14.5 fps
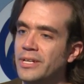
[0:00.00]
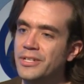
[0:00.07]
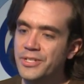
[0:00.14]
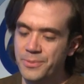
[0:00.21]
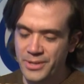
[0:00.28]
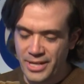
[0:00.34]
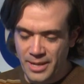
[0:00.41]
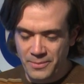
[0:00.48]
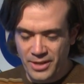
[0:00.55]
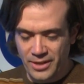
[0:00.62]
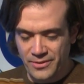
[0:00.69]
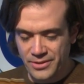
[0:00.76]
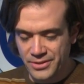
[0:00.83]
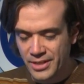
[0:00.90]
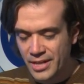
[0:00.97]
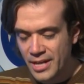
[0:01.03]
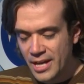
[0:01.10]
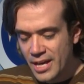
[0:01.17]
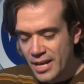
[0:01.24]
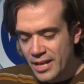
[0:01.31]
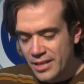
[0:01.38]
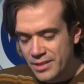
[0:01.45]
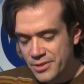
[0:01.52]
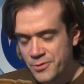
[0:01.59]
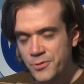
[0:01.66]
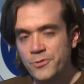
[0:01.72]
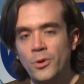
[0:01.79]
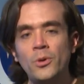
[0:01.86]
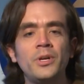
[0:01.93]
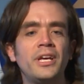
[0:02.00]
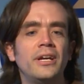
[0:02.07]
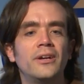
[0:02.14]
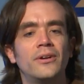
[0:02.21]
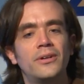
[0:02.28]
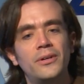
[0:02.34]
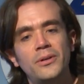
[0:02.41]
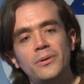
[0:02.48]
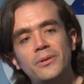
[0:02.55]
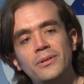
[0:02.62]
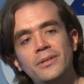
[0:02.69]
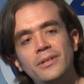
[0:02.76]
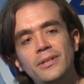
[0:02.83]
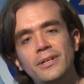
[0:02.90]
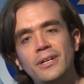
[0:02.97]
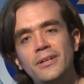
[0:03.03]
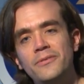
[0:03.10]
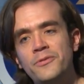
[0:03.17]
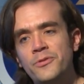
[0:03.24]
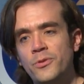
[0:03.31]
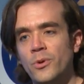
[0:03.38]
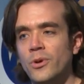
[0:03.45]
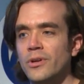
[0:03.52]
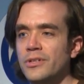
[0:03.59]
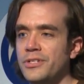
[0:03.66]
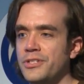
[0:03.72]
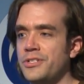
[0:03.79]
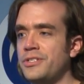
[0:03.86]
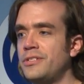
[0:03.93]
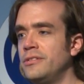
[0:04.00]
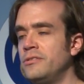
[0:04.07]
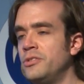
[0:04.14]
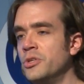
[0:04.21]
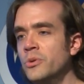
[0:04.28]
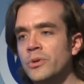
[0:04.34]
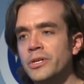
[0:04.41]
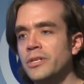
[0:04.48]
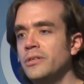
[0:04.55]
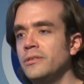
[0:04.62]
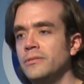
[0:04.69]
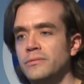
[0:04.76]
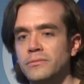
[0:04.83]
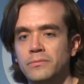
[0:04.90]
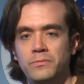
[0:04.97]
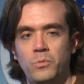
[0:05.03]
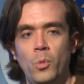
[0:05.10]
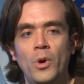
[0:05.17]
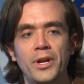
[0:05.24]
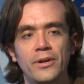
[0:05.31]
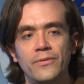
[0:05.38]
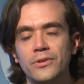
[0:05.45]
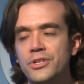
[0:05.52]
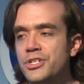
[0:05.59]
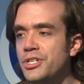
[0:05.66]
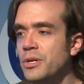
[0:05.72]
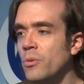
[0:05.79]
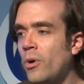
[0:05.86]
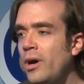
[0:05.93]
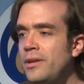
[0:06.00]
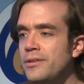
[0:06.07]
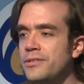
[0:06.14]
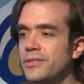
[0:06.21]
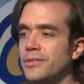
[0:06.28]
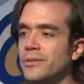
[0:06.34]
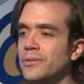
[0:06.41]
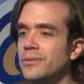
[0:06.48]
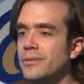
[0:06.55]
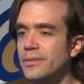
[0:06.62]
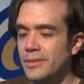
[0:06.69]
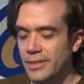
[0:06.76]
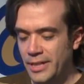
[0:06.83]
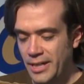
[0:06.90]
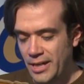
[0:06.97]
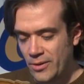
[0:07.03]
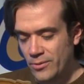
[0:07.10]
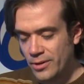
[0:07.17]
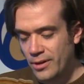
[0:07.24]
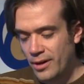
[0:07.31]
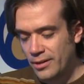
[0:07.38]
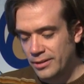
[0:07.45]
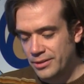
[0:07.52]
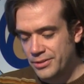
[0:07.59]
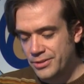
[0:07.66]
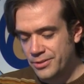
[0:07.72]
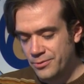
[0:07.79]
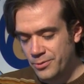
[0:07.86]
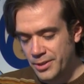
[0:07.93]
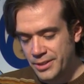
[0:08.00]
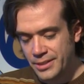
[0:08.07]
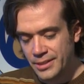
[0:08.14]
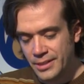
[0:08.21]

and she became kind of this this folk hero for just doing whatever she wanted to, uh, regardless of what